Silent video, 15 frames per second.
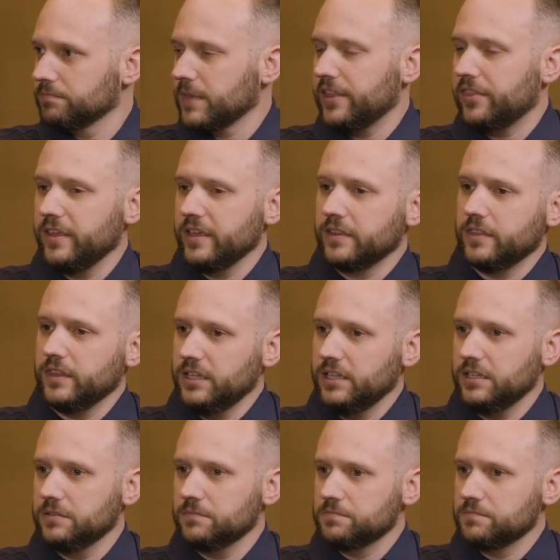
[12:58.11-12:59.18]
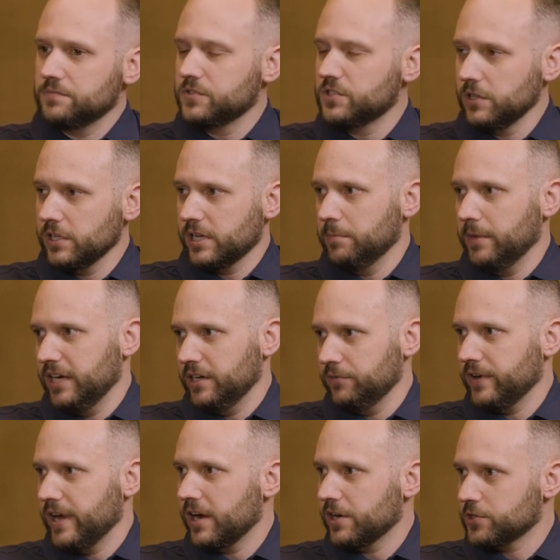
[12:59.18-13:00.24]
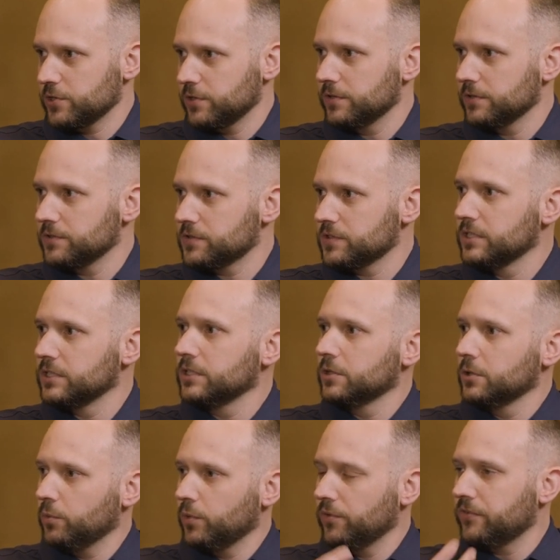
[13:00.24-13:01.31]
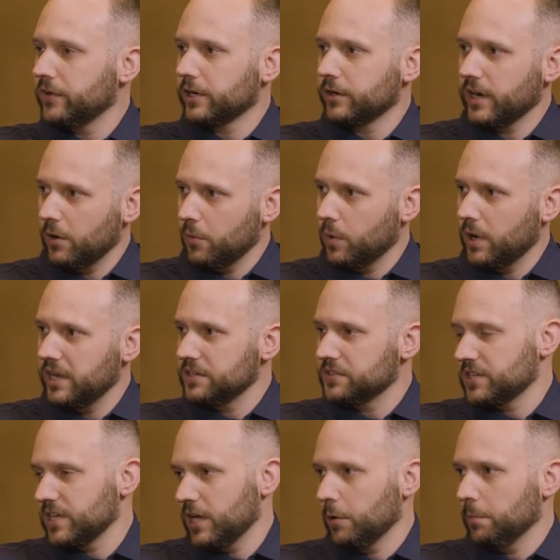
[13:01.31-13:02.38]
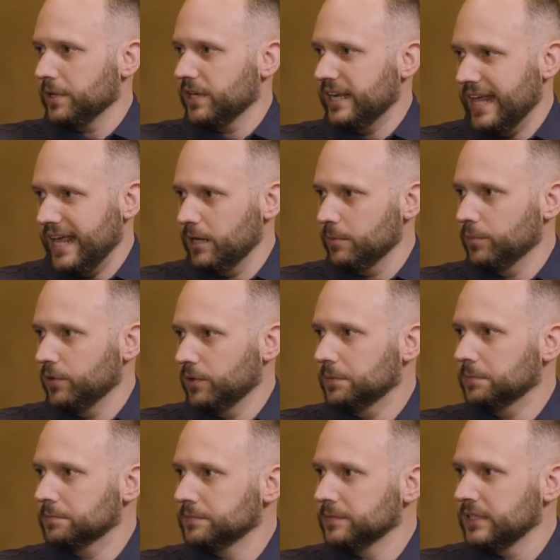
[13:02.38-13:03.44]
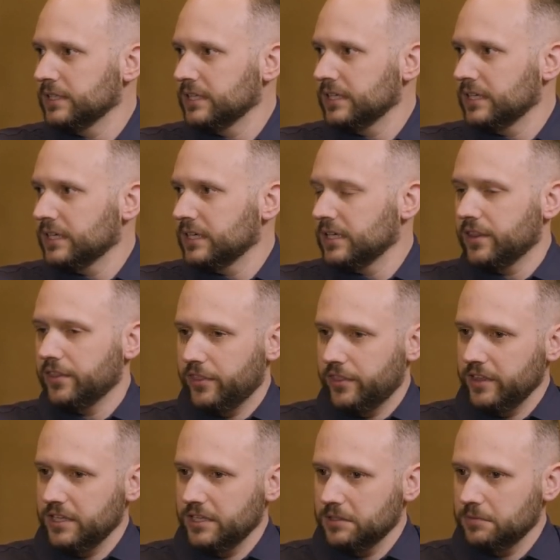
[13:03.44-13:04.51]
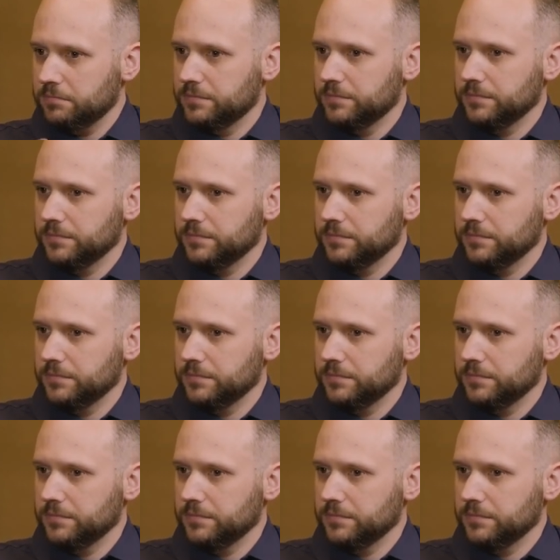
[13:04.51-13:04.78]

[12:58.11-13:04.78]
I think the silicon manufacturers will figure out ways to help enable the